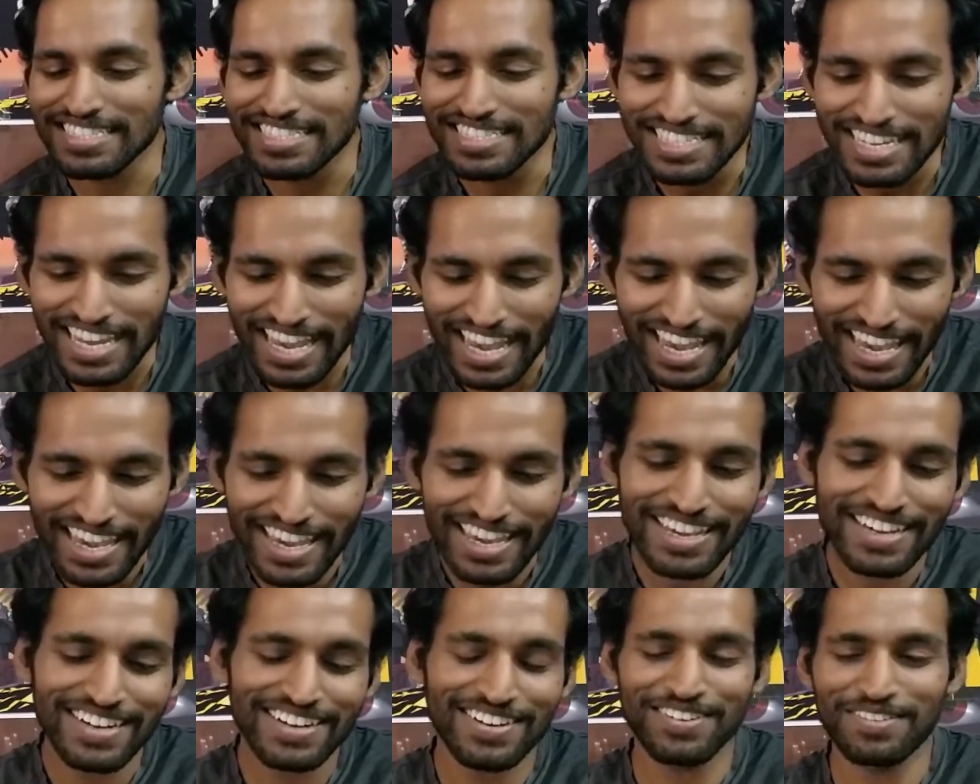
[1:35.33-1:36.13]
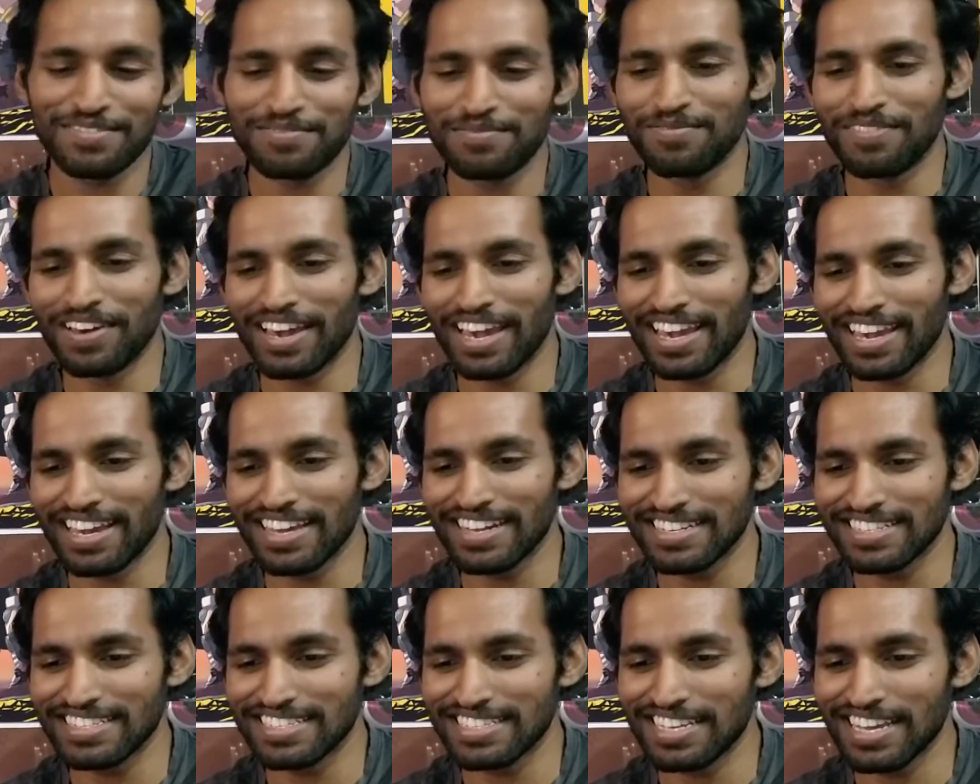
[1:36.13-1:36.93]
Damn,
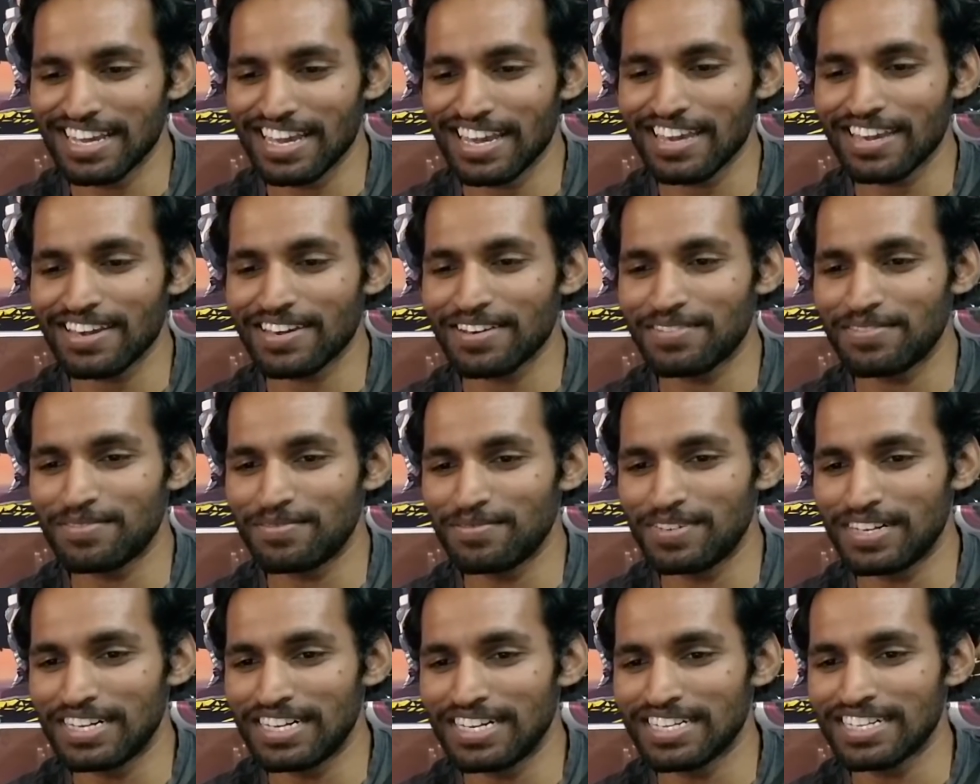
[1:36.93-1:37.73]
man. Damn.